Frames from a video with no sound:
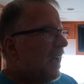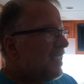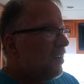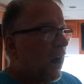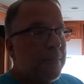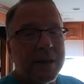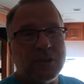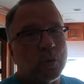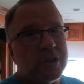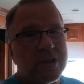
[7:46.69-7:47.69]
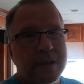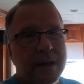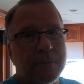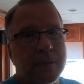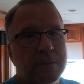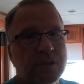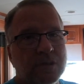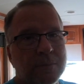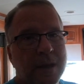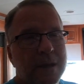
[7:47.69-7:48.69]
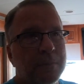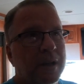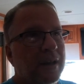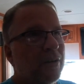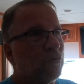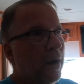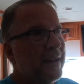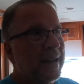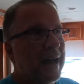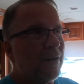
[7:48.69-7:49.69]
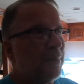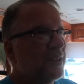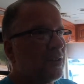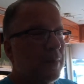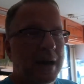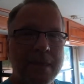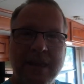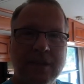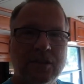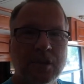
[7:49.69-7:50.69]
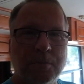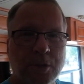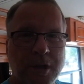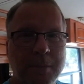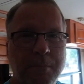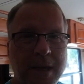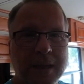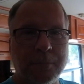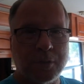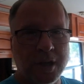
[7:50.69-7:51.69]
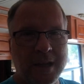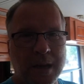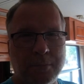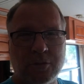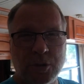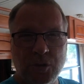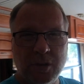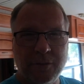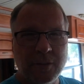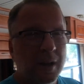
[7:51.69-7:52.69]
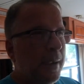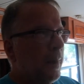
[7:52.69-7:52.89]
You know, I may switch to that maybe someday, but right now, I mean, to me, they just look pretty big and pretty obtrusive.